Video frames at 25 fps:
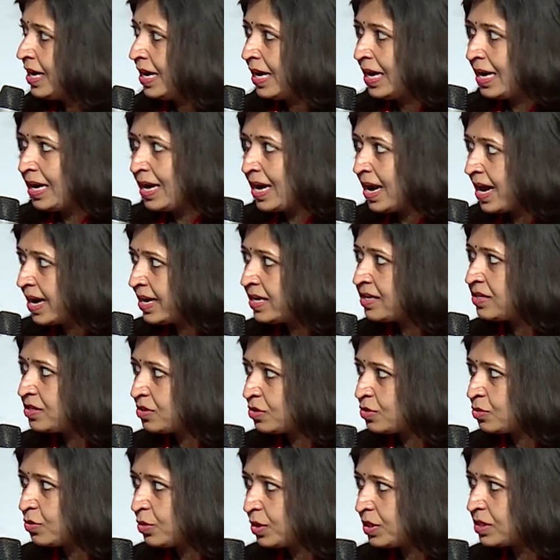aligned
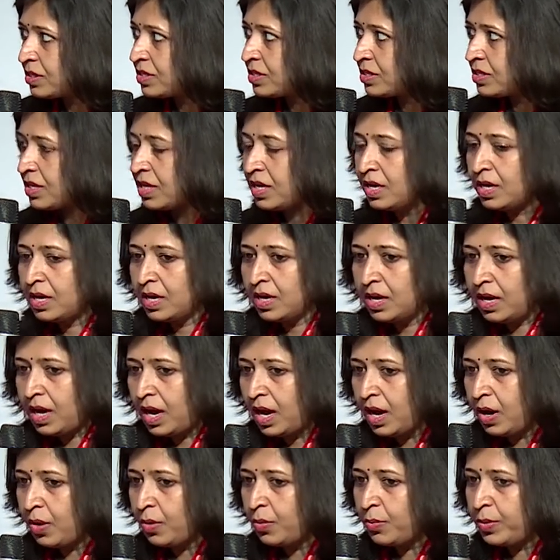towards
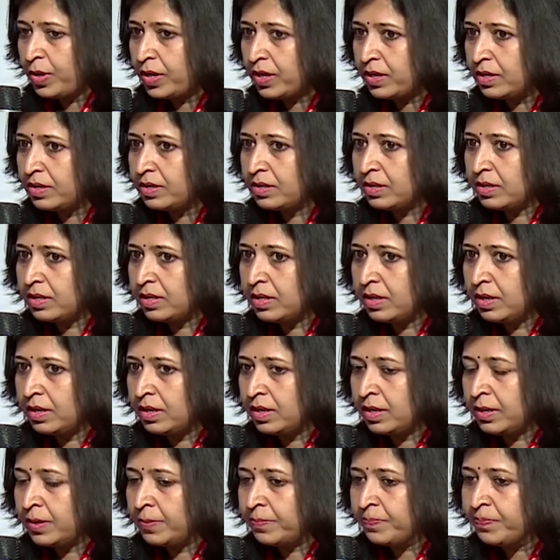how we
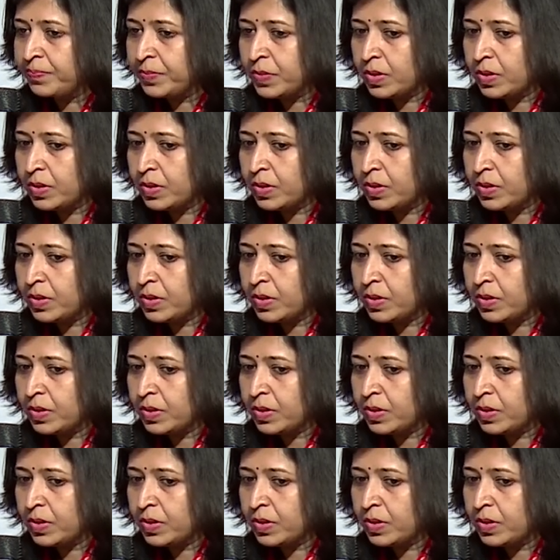can